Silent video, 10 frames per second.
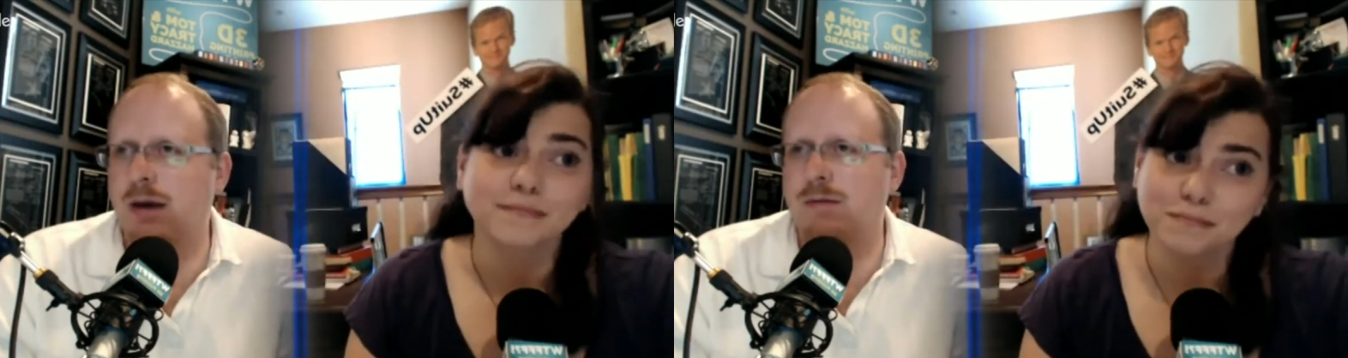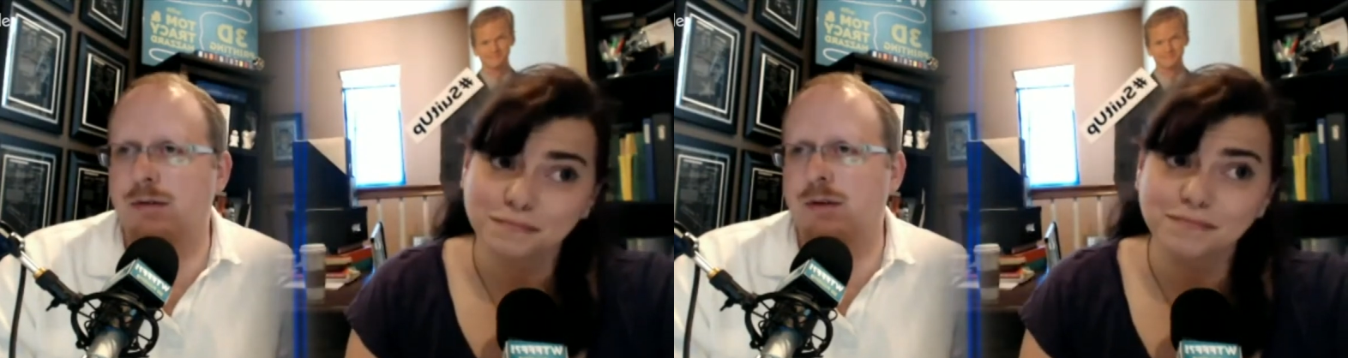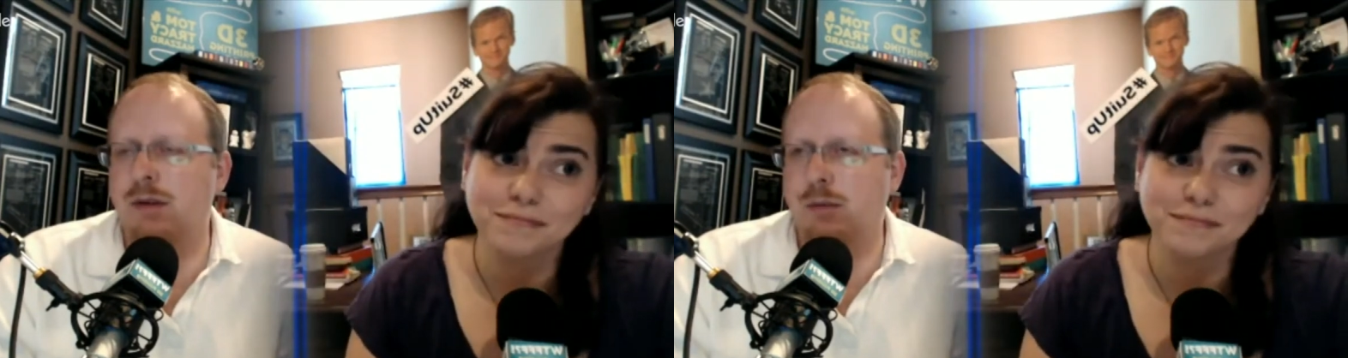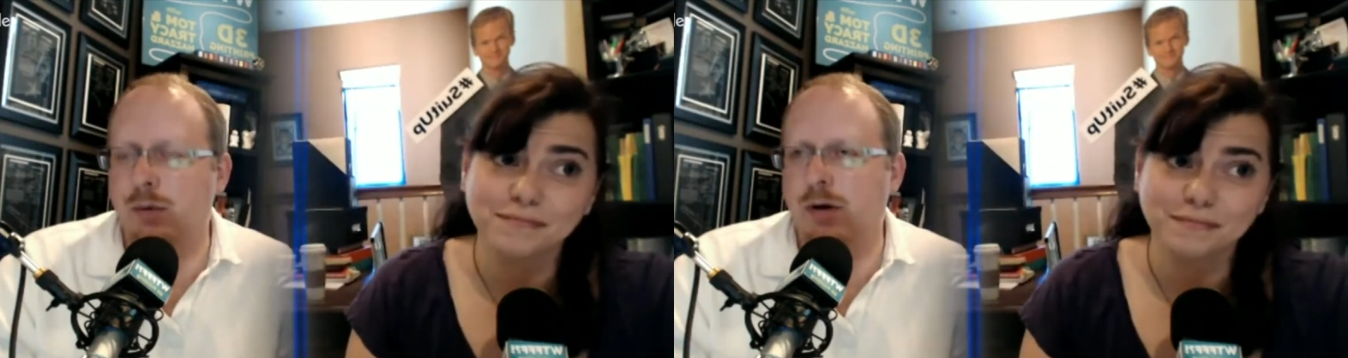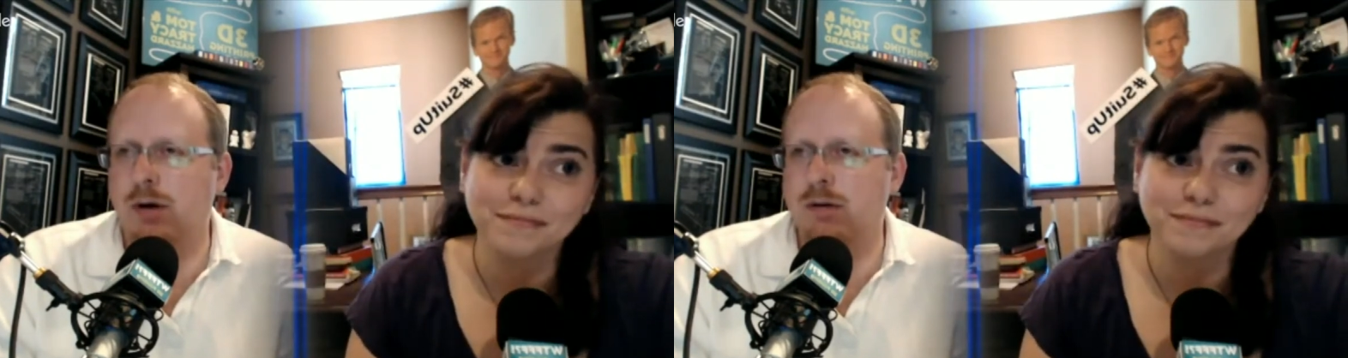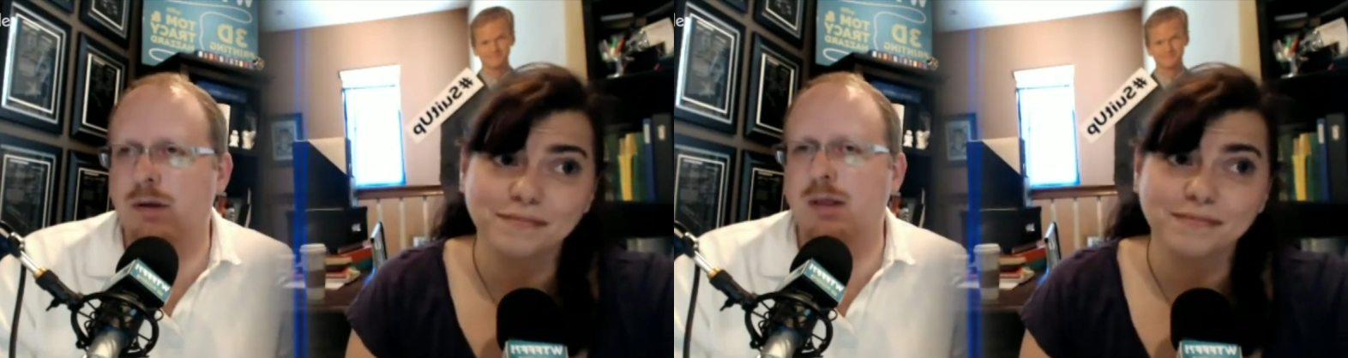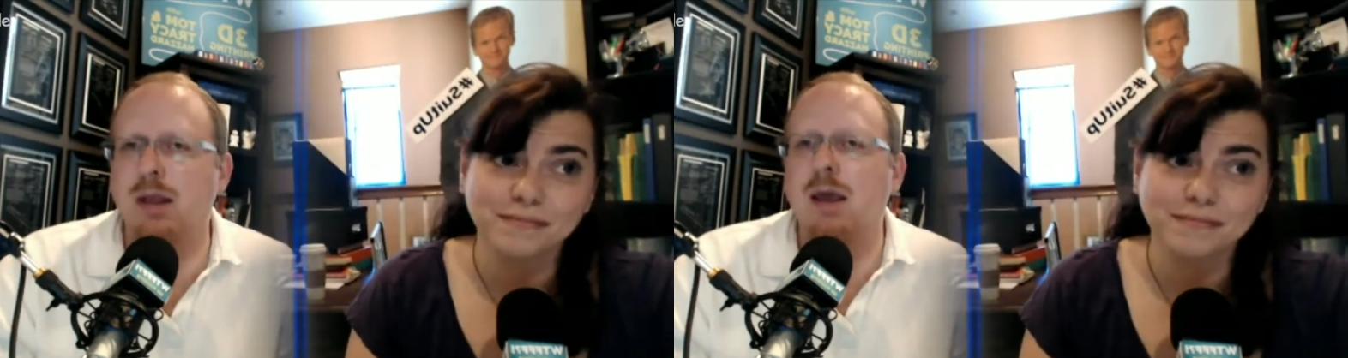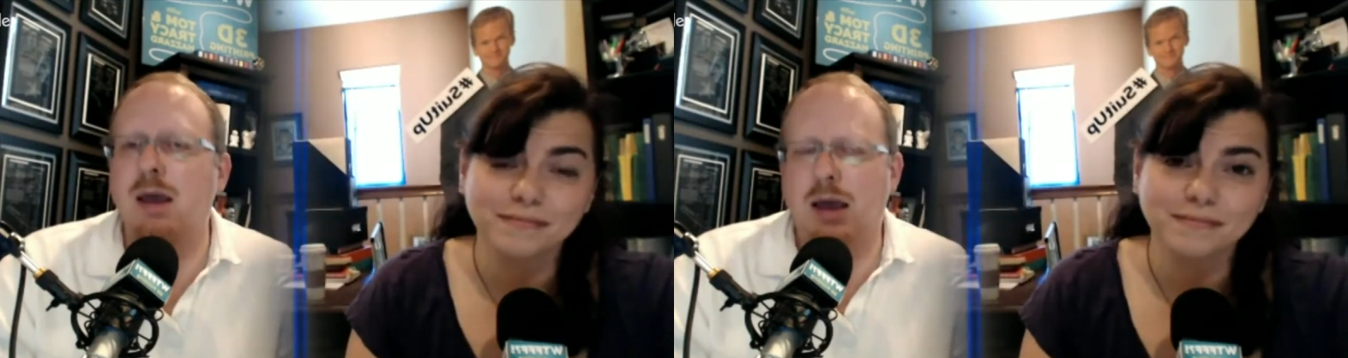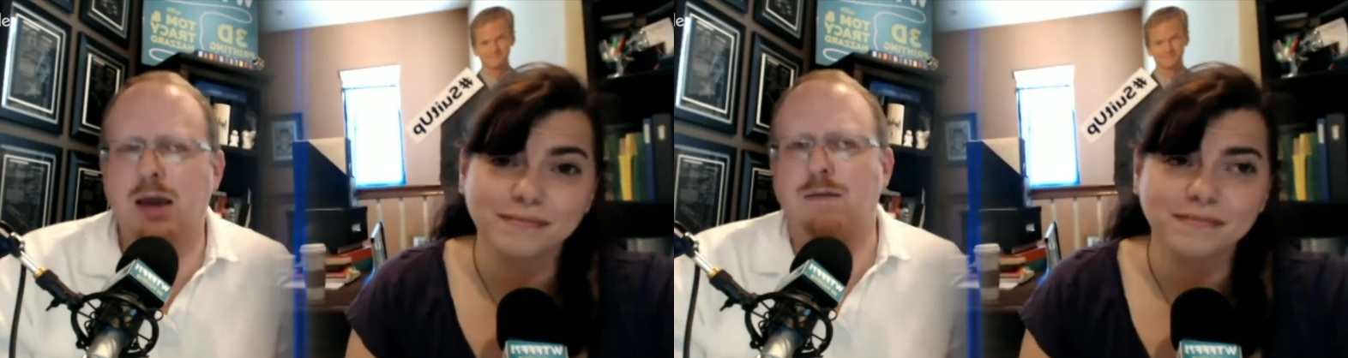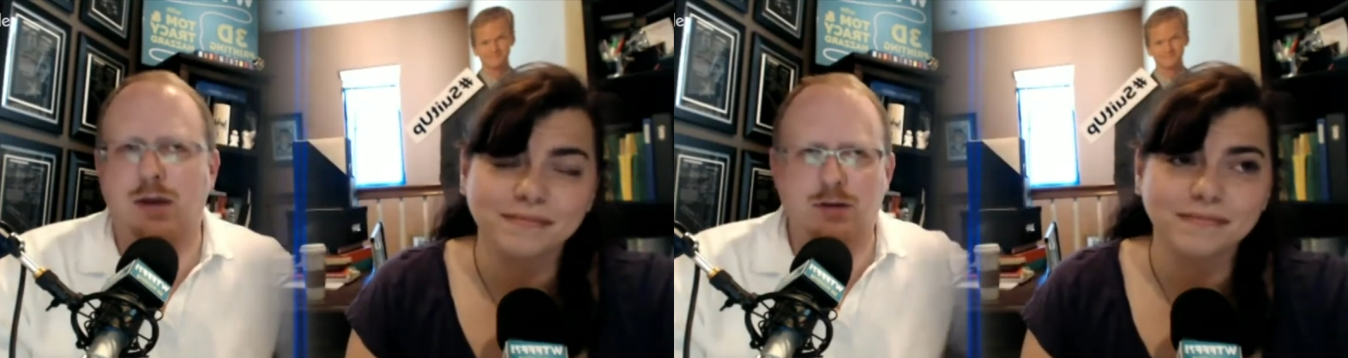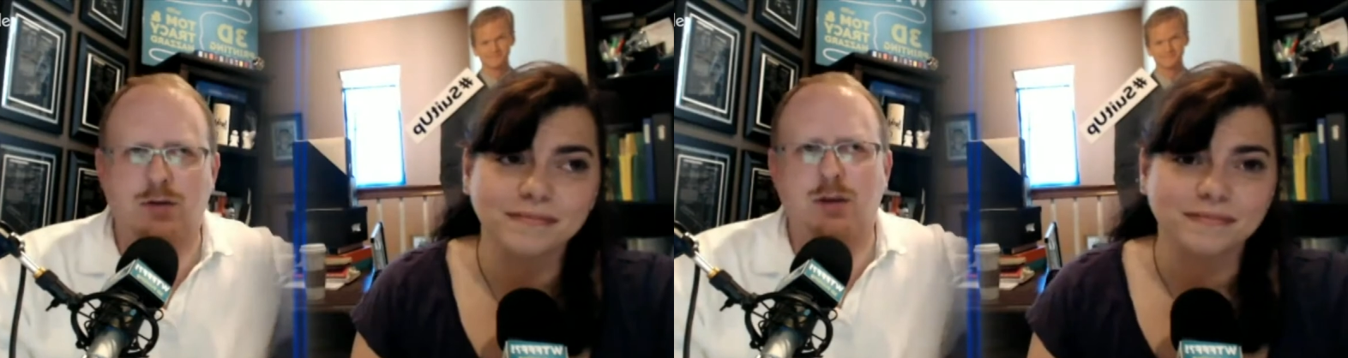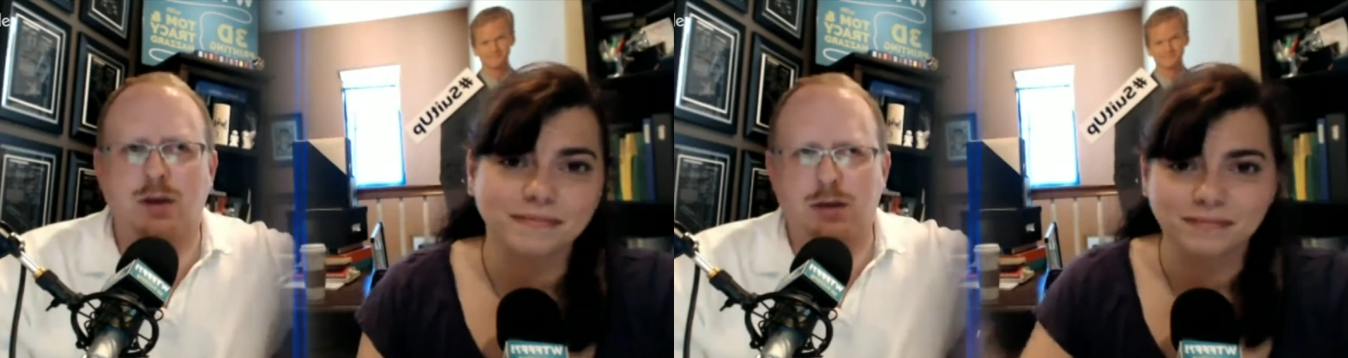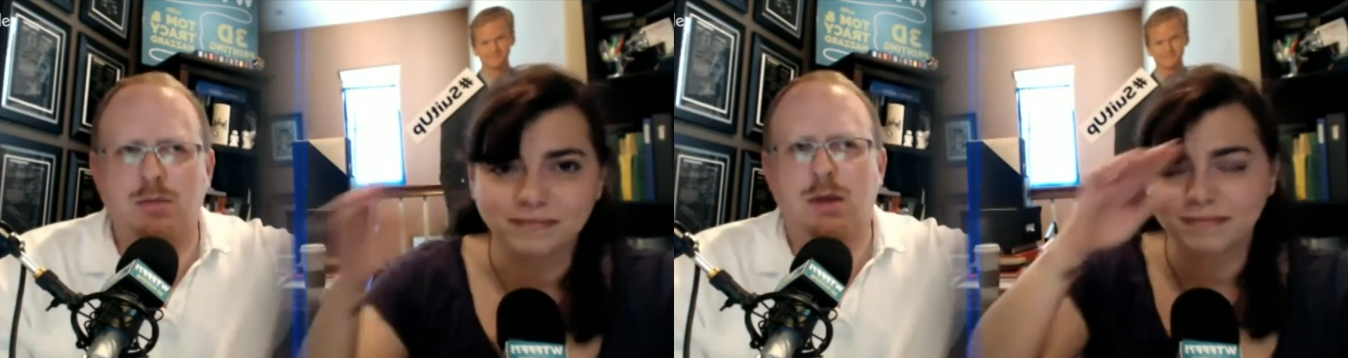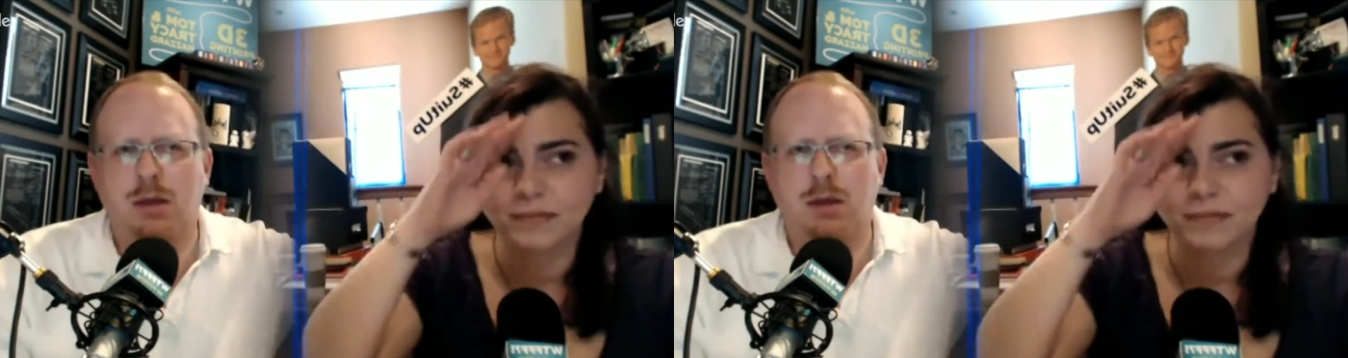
Speaker 1: obviously, that worked and eventually